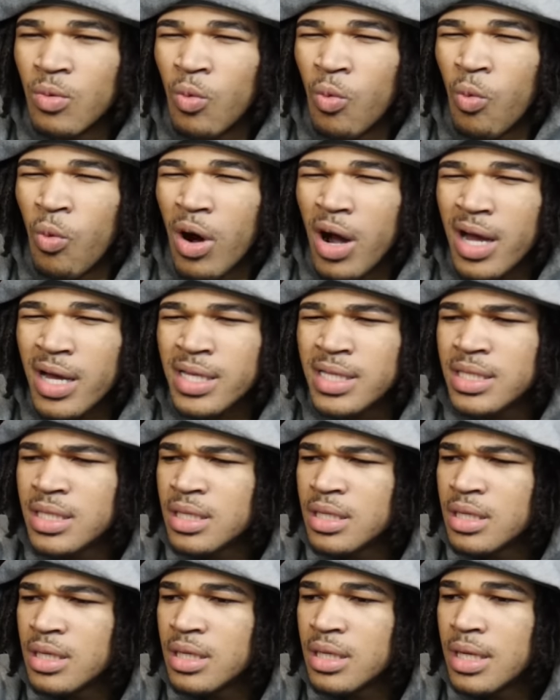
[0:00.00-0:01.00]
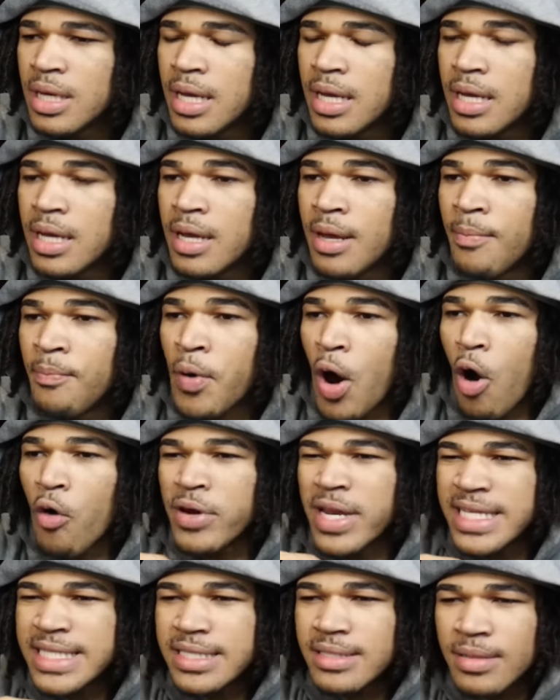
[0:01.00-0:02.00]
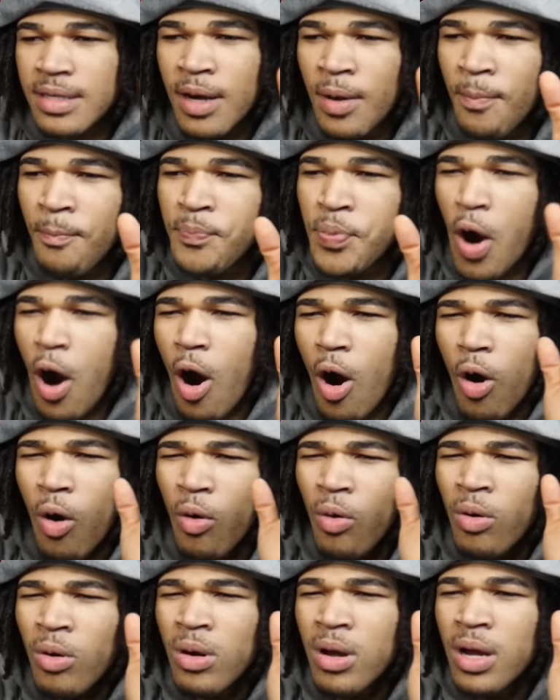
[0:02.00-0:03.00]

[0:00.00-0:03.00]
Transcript: What? Bro, this, bro.